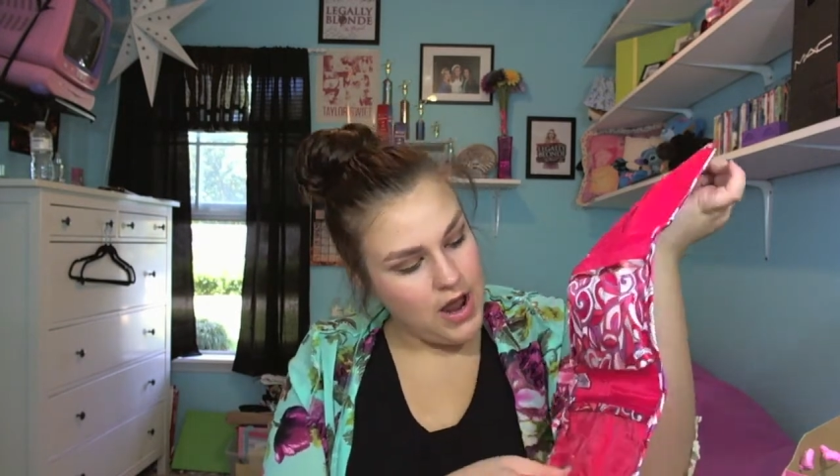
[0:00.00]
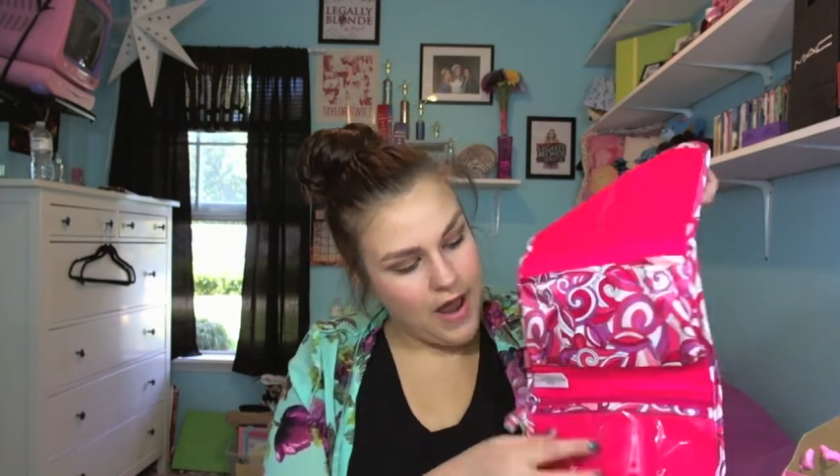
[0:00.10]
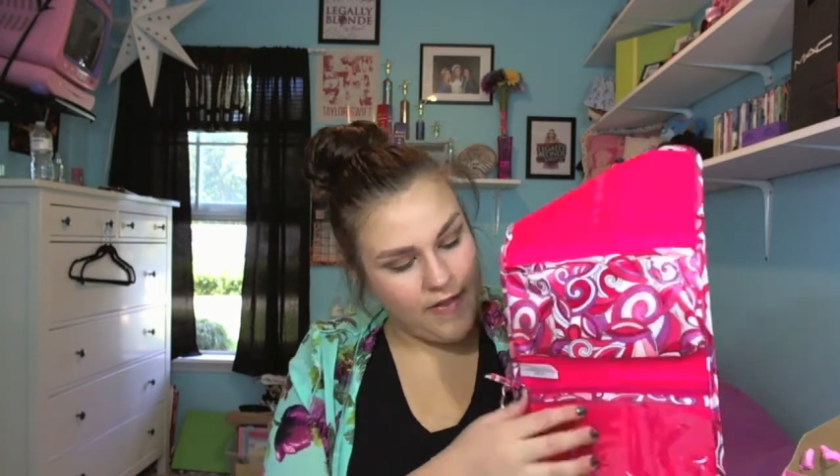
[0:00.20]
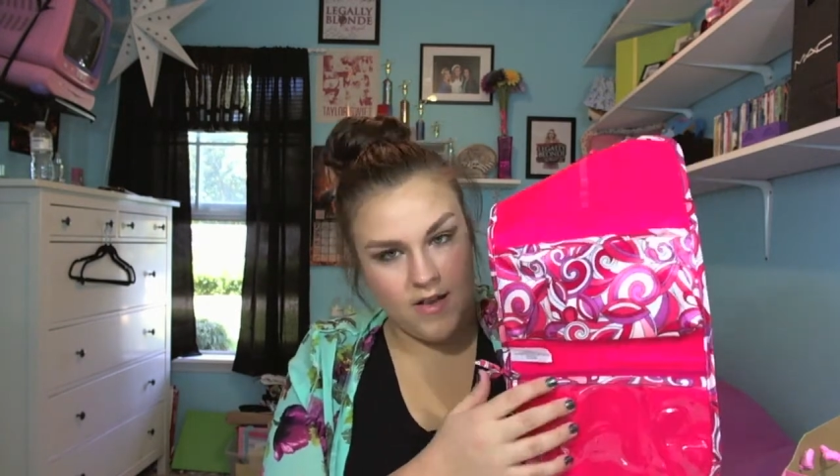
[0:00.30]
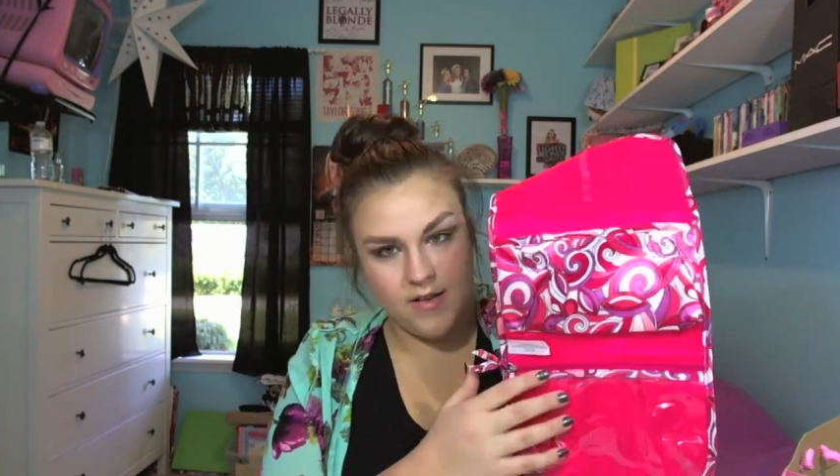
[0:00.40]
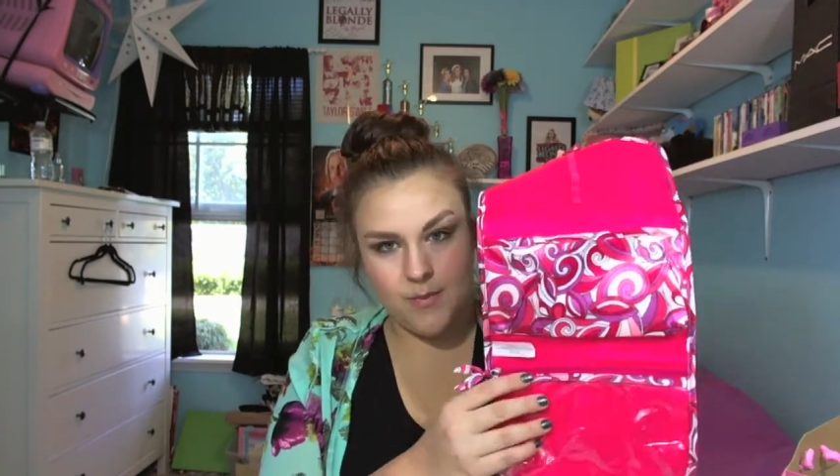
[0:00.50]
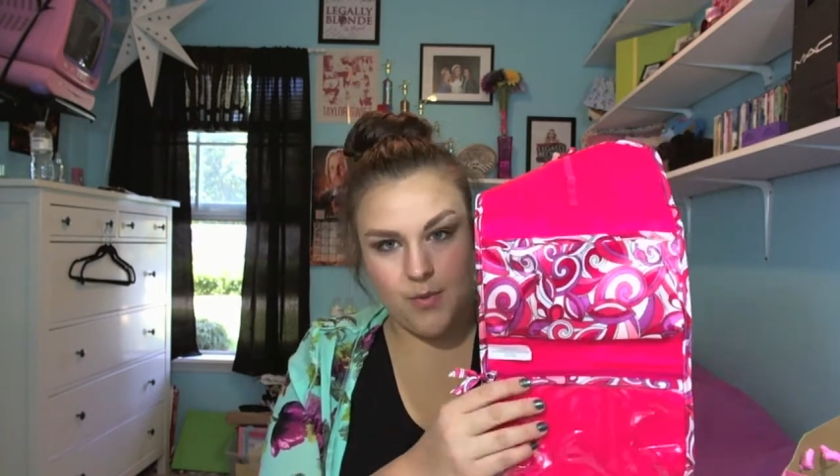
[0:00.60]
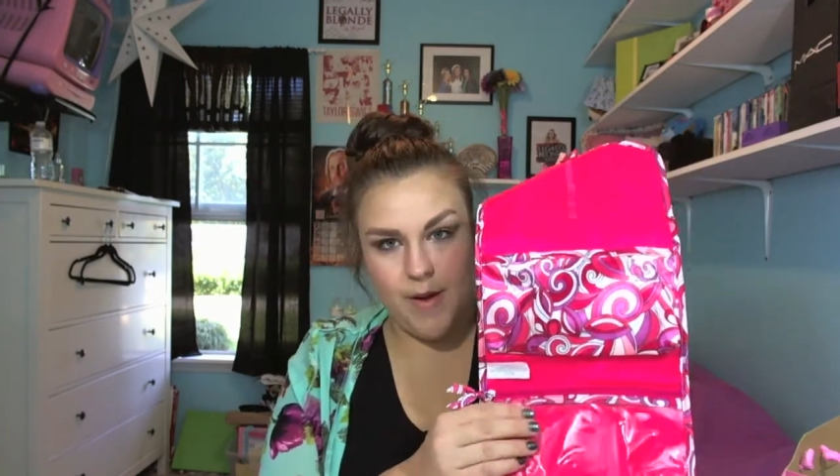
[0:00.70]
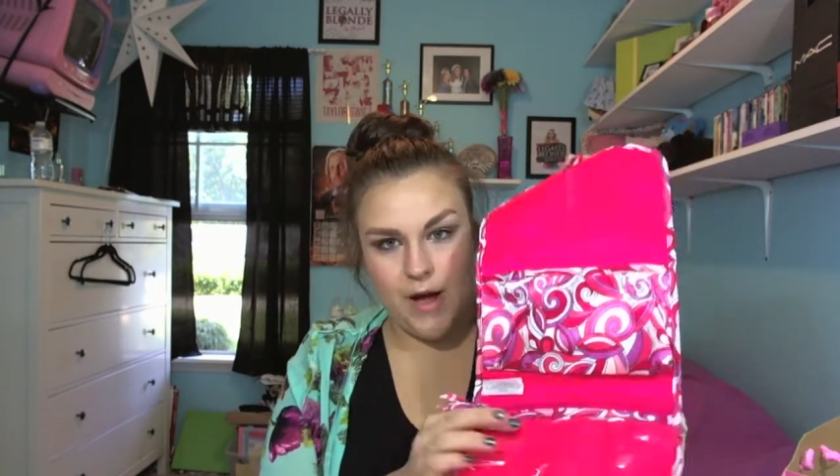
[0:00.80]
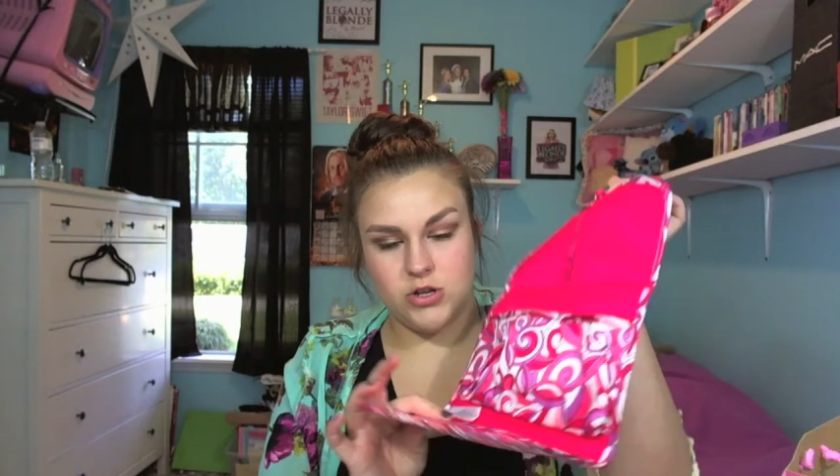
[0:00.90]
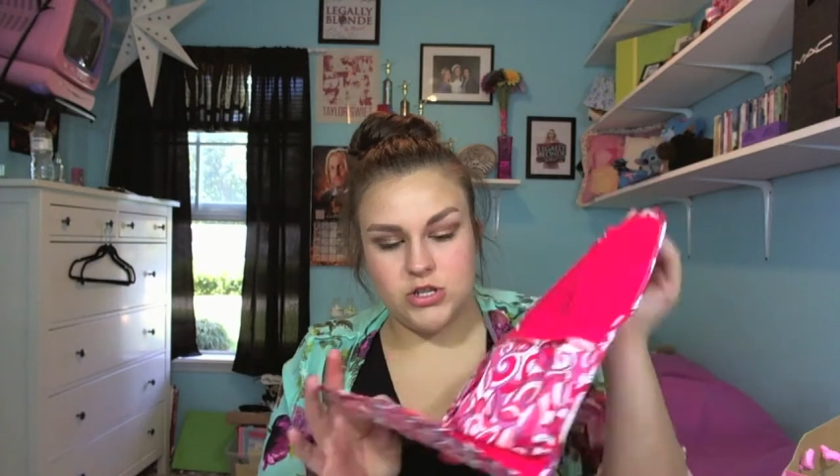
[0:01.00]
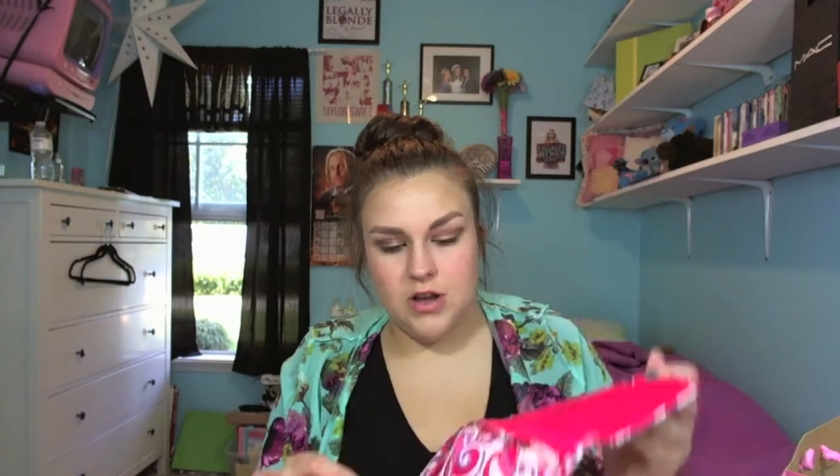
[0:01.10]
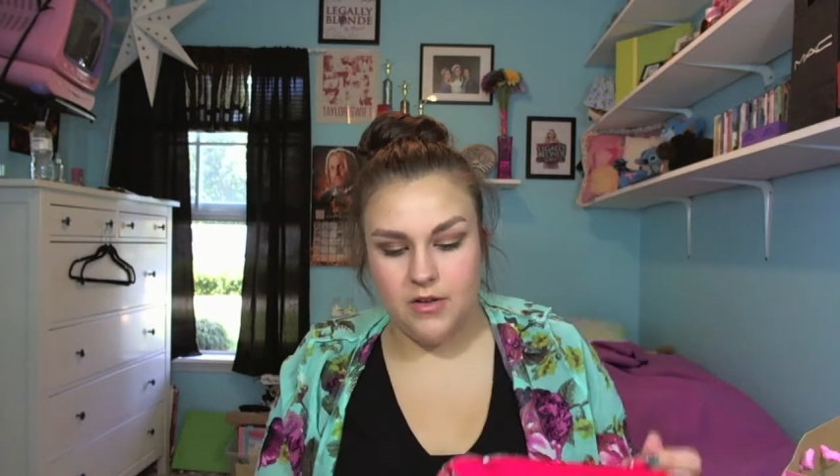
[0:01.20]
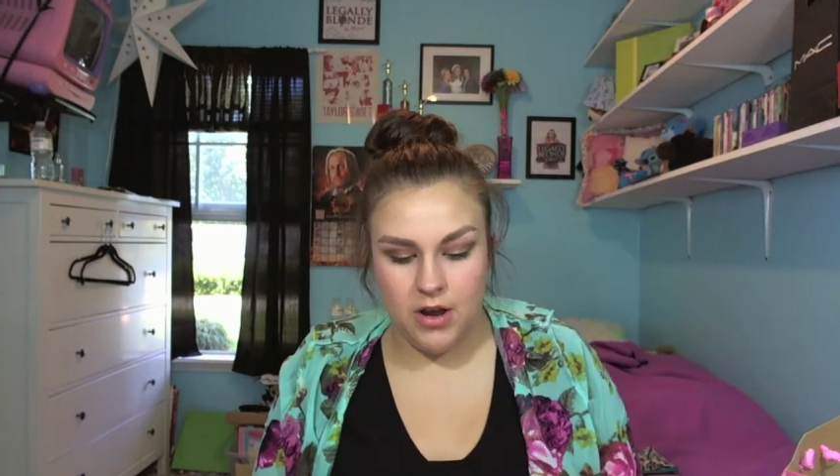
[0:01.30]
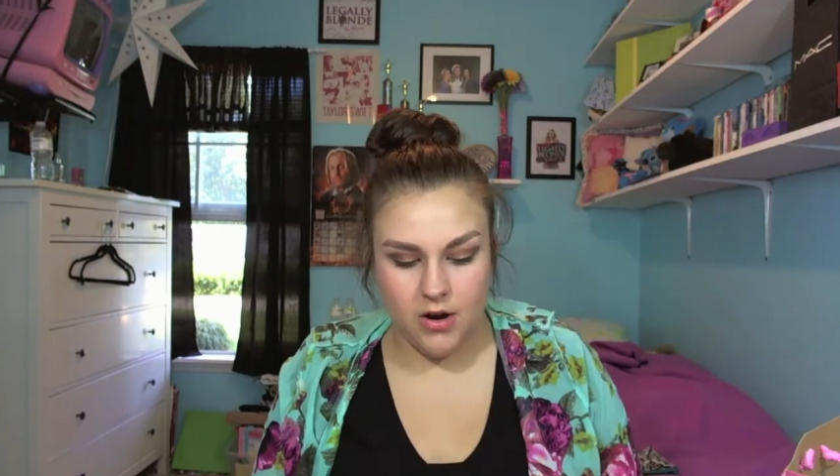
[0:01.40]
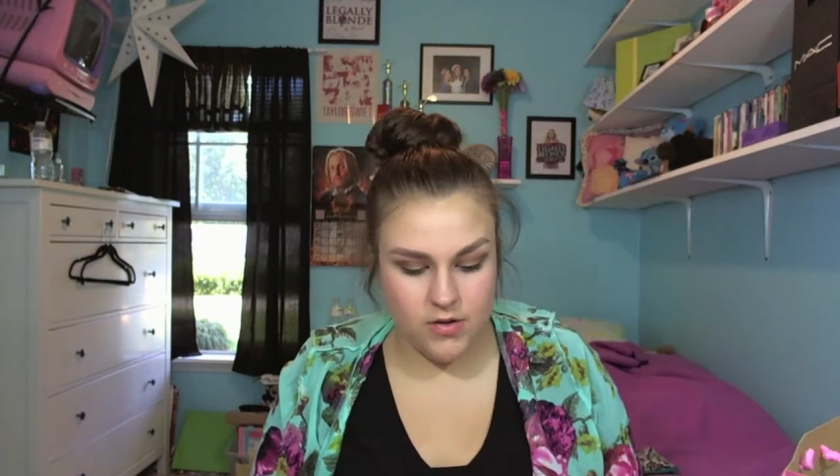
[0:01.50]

and then a zipper pouch down here,